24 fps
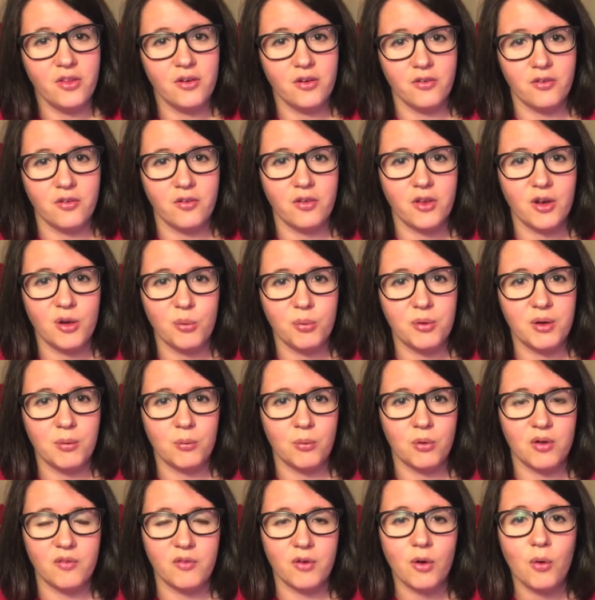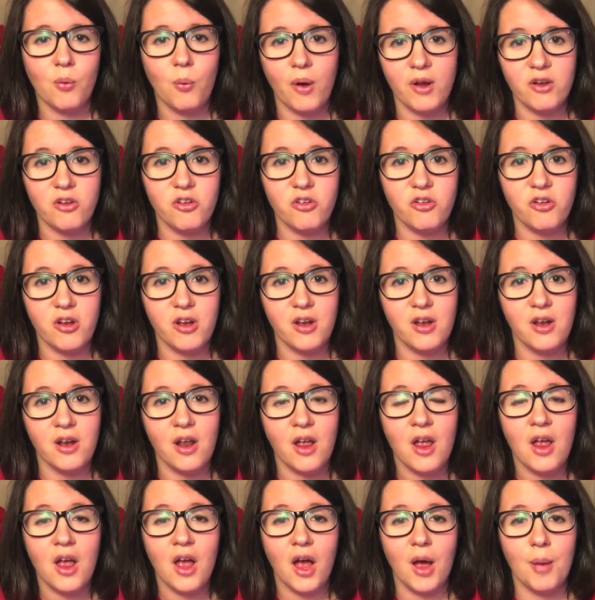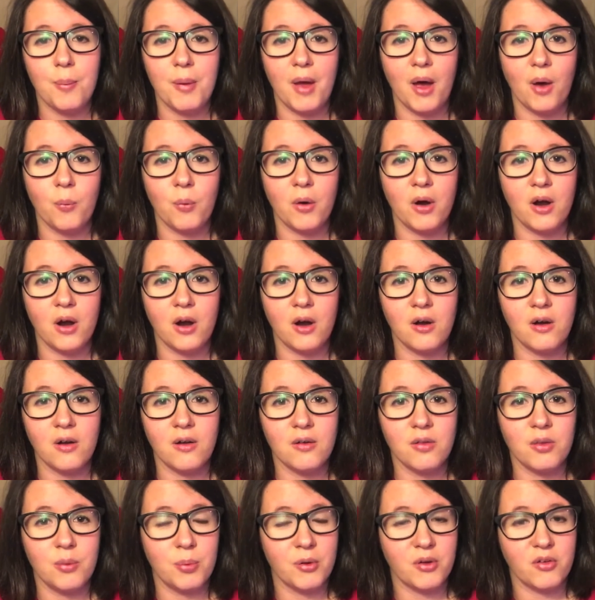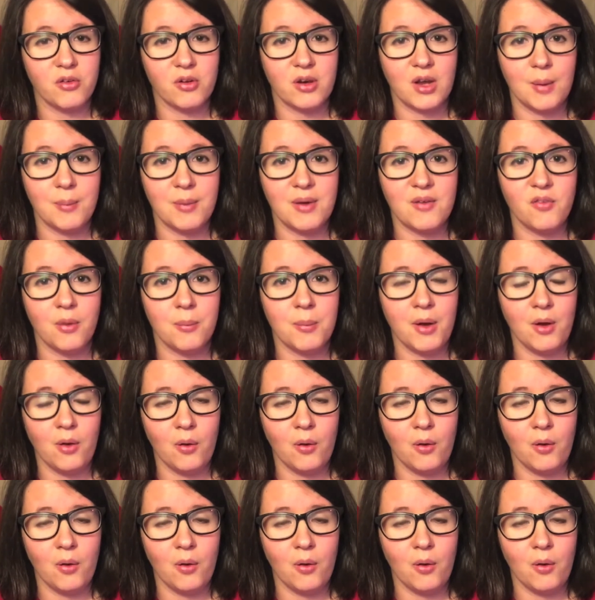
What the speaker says: There's a little bit more of a question about where the books are coming from,